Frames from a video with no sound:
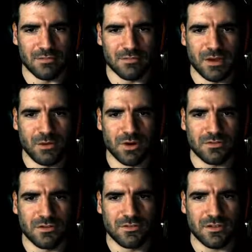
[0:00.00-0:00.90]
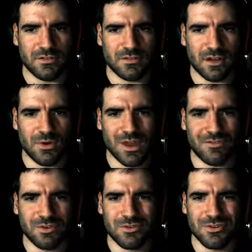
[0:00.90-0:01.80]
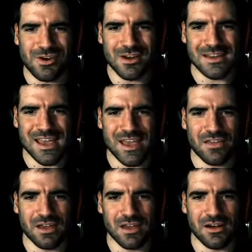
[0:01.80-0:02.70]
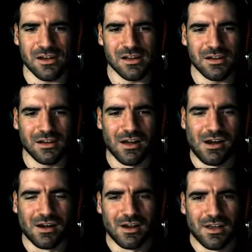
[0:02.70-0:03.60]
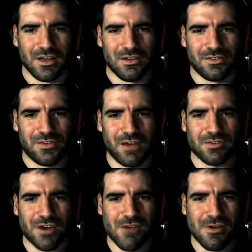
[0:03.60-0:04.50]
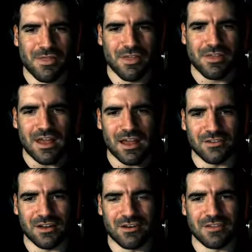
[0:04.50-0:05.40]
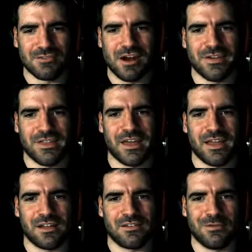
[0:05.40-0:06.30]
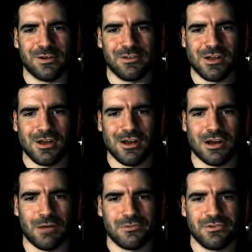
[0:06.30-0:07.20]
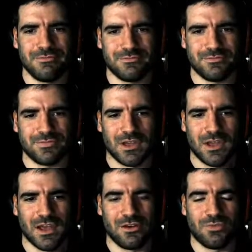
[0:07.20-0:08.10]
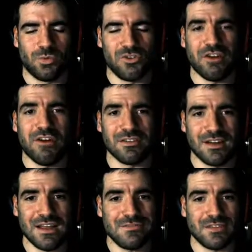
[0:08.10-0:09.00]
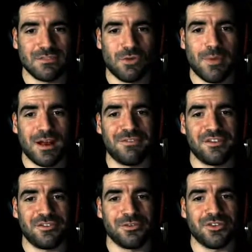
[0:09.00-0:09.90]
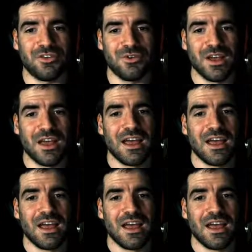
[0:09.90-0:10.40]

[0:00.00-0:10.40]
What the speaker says: hasn't been worked on since, so we have a good idea. The survivors are over on that generator over there. That's the most likely option. And because one generator left, it's more beneficial to